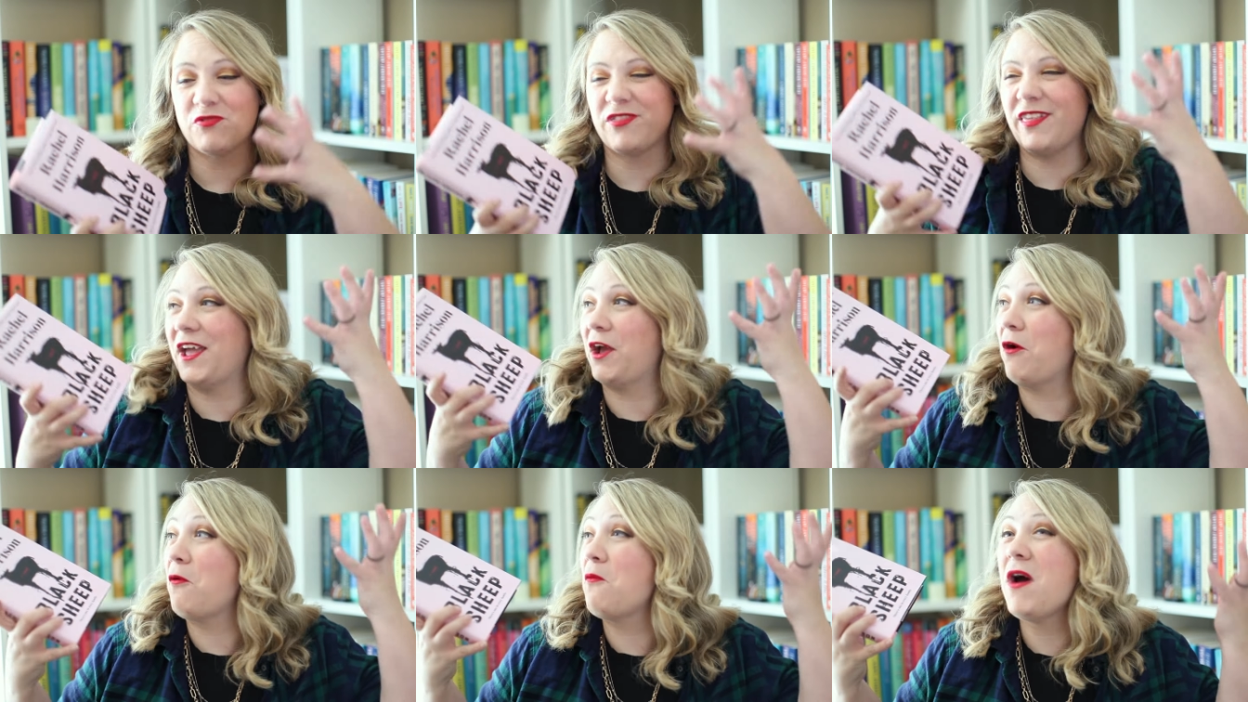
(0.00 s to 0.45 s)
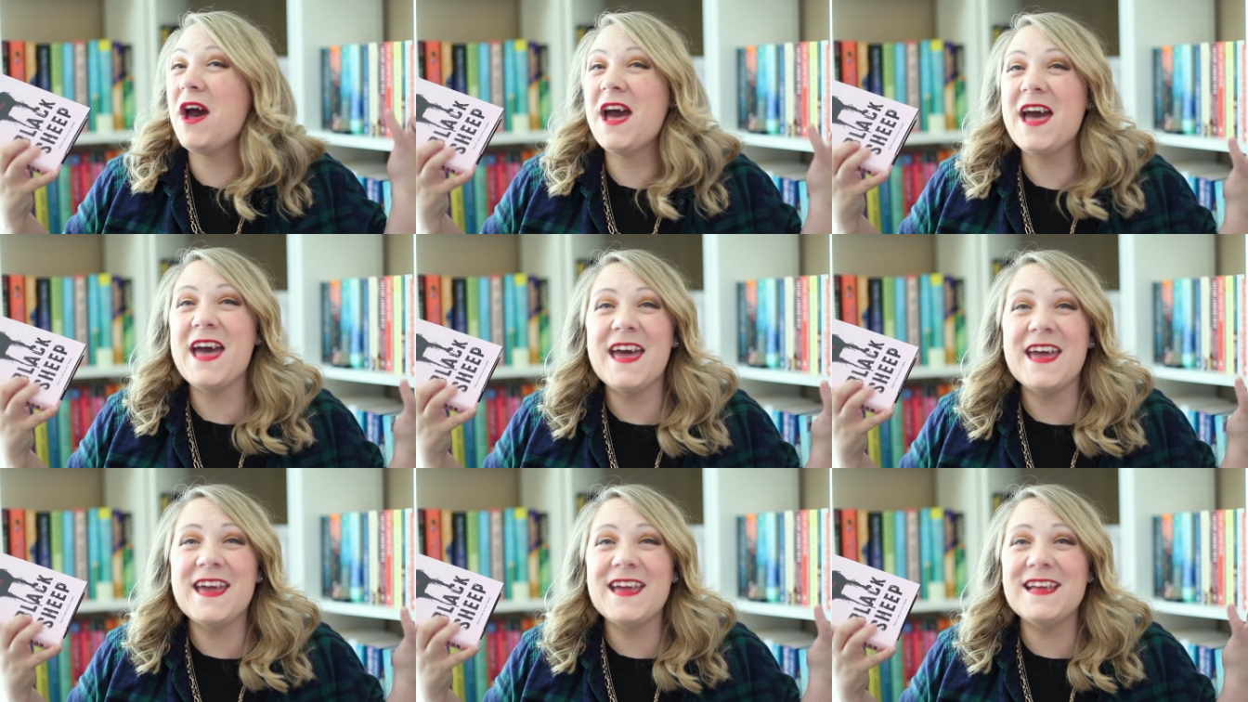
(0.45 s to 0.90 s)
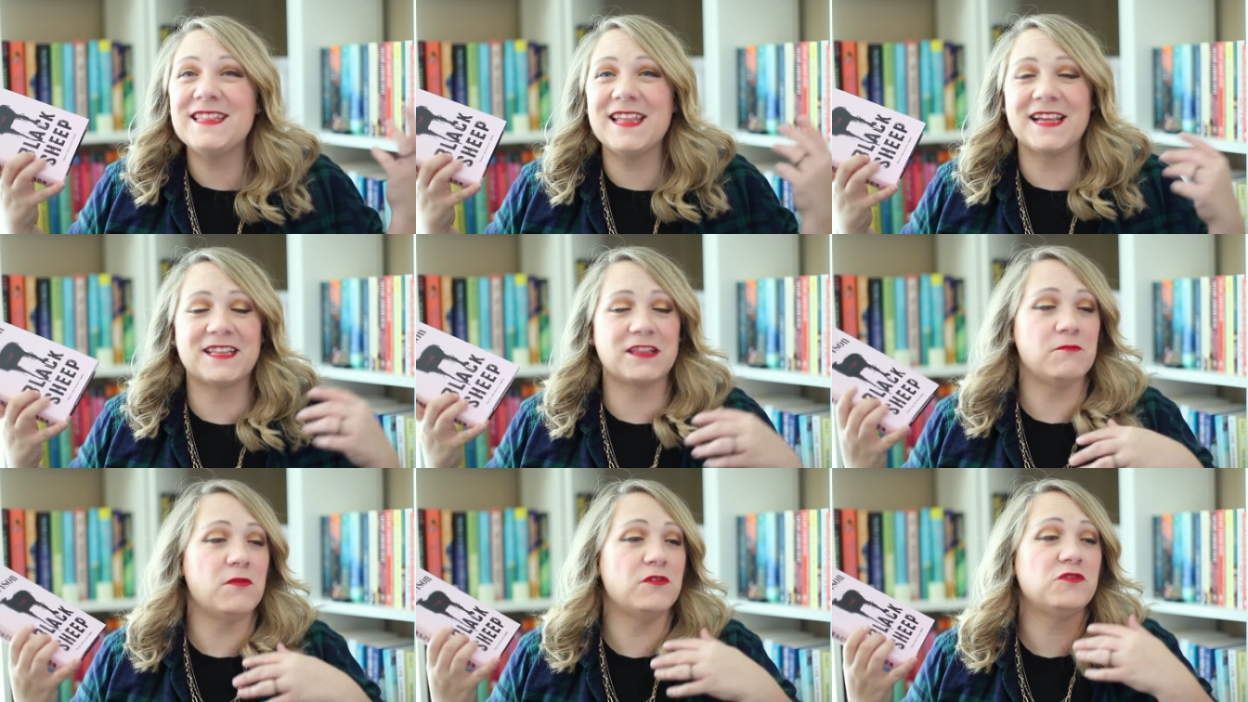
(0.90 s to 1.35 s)
like, what?
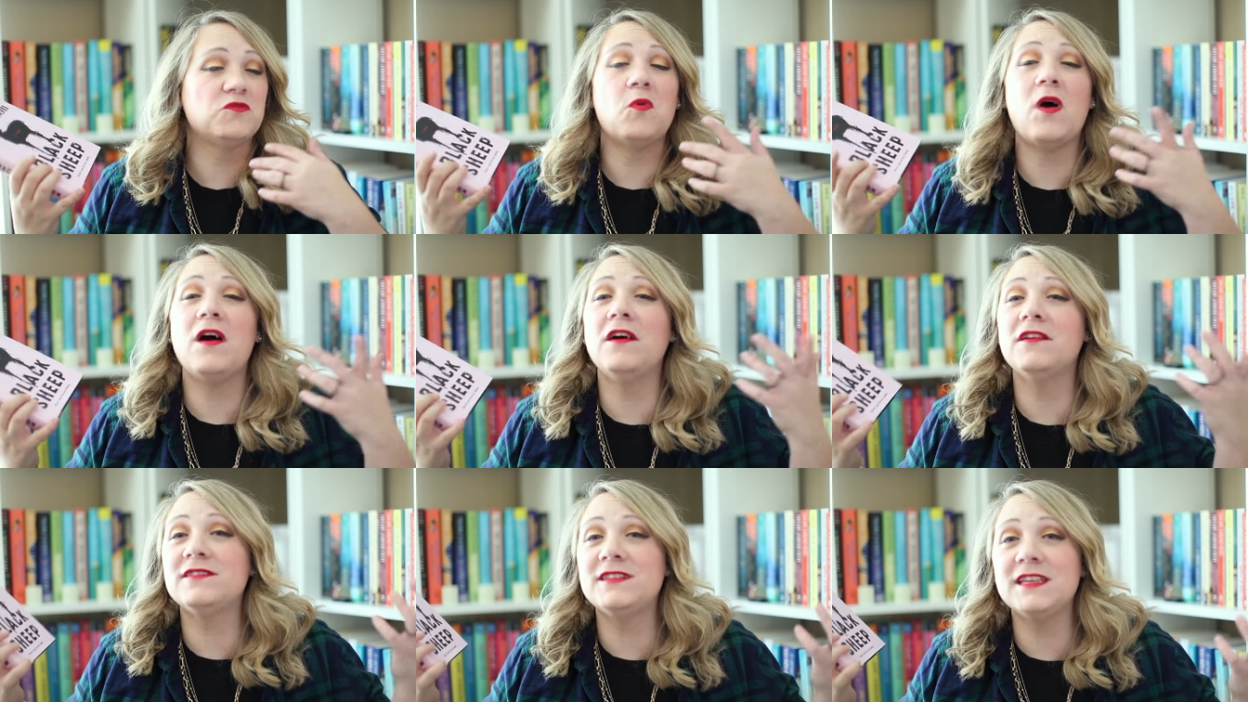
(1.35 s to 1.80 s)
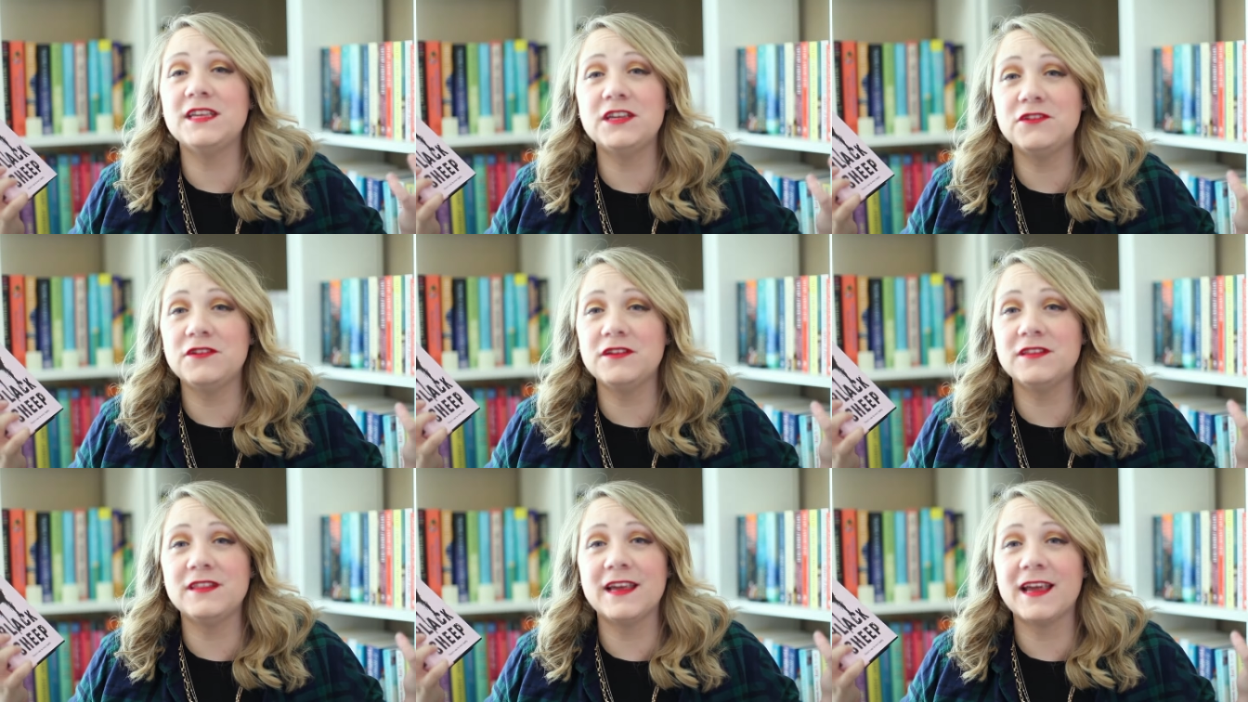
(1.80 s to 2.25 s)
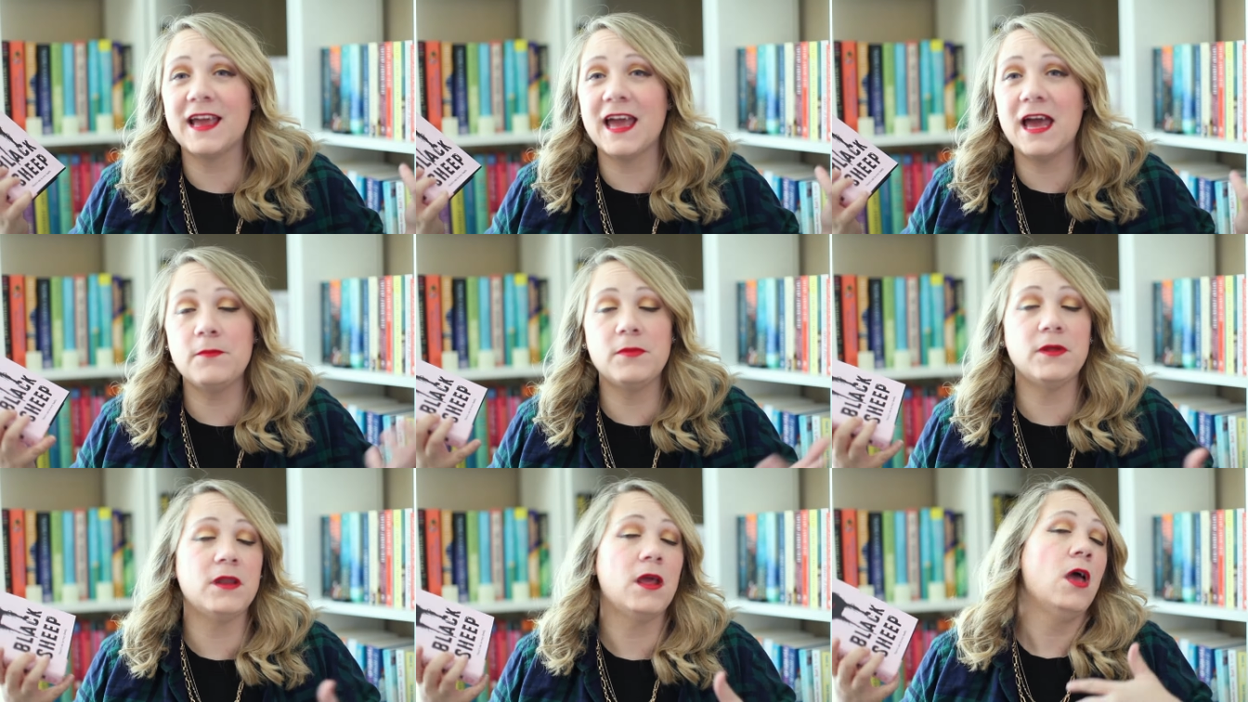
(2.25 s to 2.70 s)
Like, the most wildest thing you can think
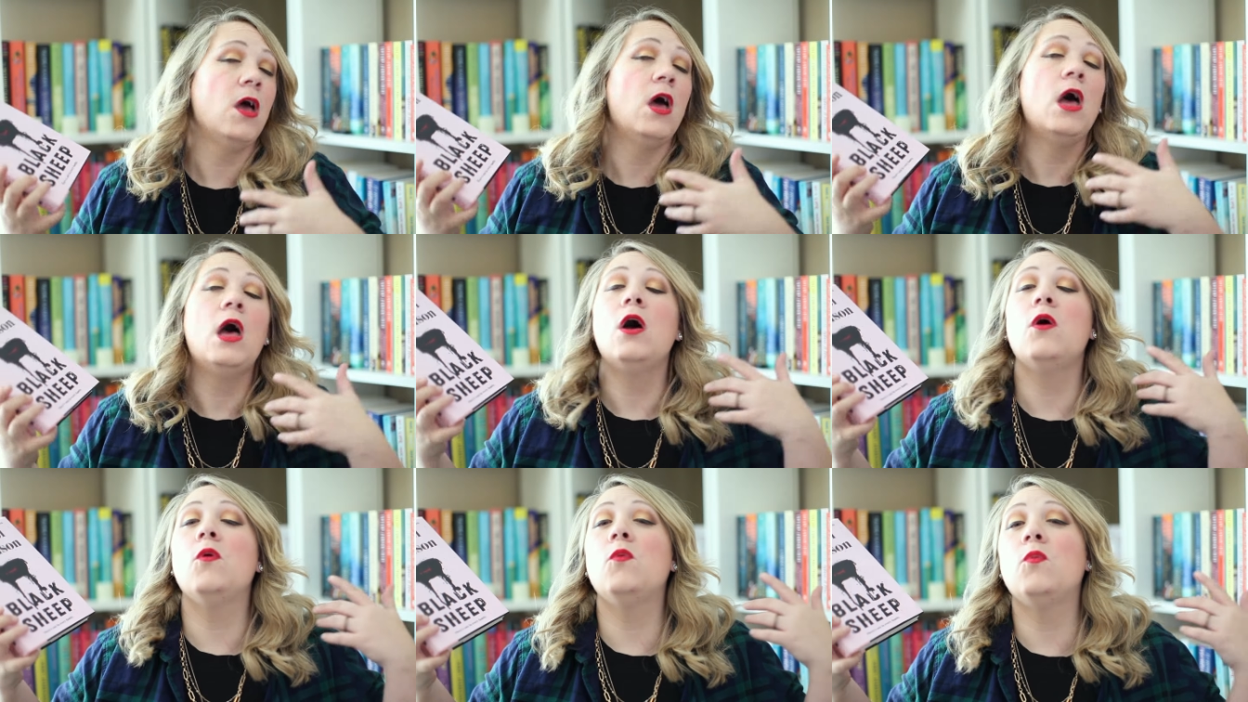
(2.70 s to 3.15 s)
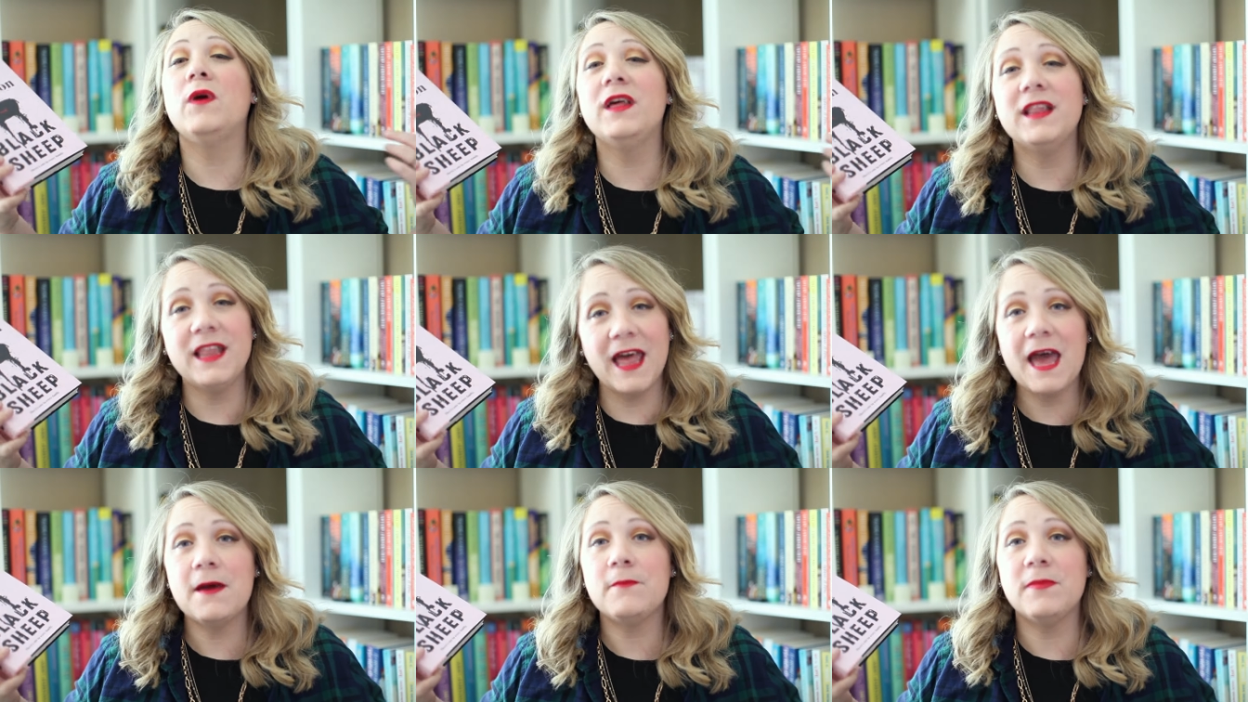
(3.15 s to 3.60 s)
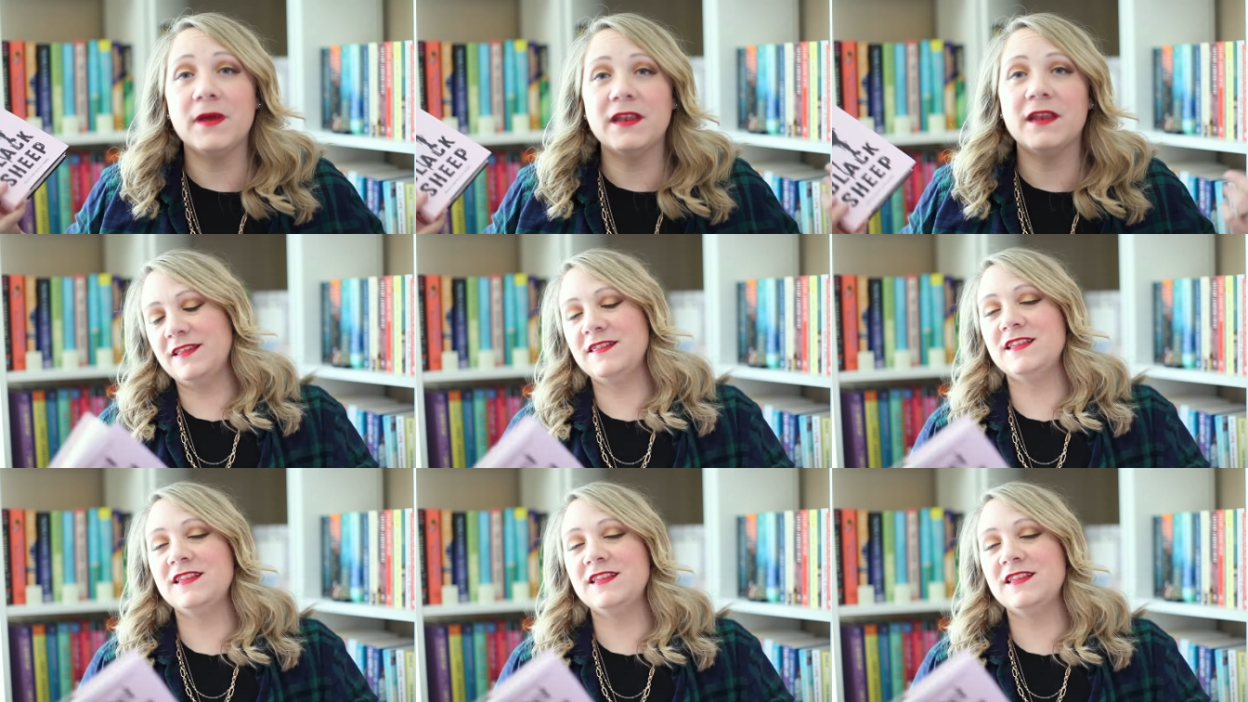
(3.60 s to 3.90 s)
happened will happen.